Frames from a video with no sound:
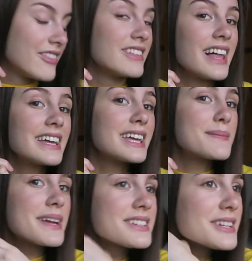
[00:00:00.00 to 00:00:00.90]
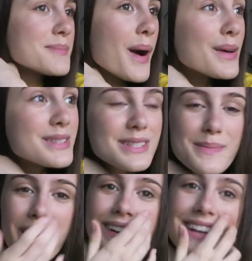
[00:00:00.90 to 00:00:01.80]
If you like it, make sure you post
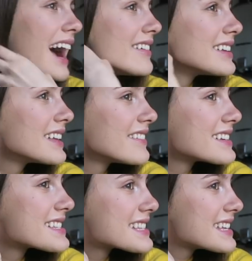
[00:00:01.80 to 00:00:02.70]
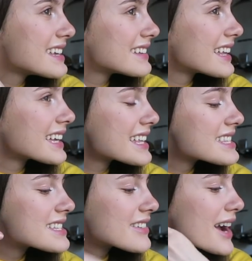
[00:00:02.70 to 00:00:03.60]
about it. I really want to see on like
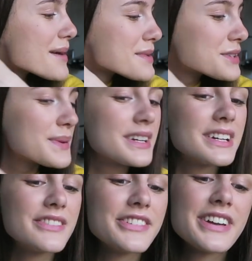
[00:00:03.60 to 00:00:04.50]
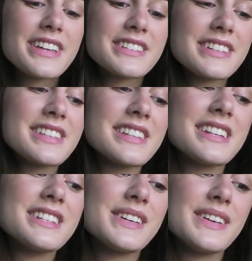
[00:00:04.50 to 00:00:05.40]
Instagram or Twitter if you guys are
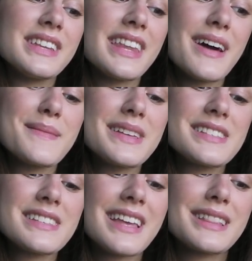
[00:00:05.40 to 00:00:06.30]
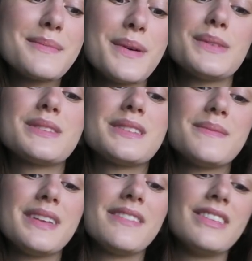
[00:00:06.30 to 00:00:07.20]
listening to it. That means like the most to
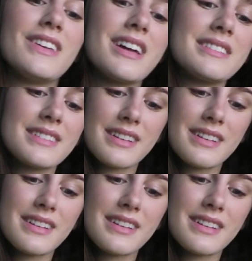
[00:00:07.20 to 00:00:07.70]
me when you guys